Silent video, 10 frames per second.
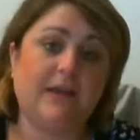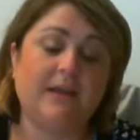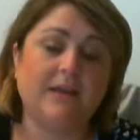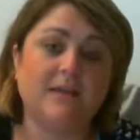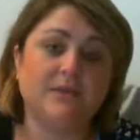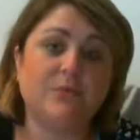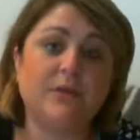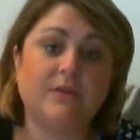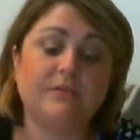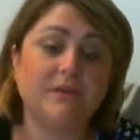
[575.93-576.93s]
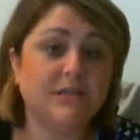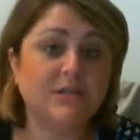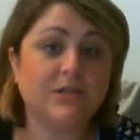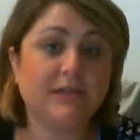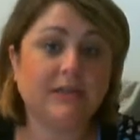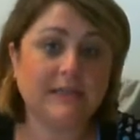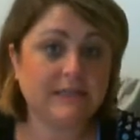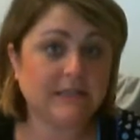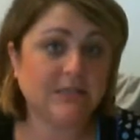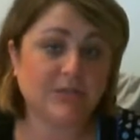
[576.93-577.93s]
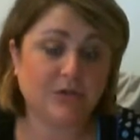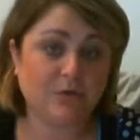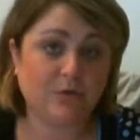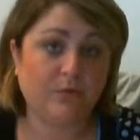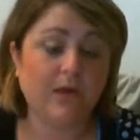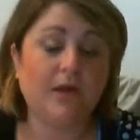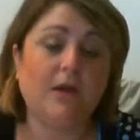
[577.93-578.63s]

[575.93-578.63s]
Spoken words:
is when the physician listens to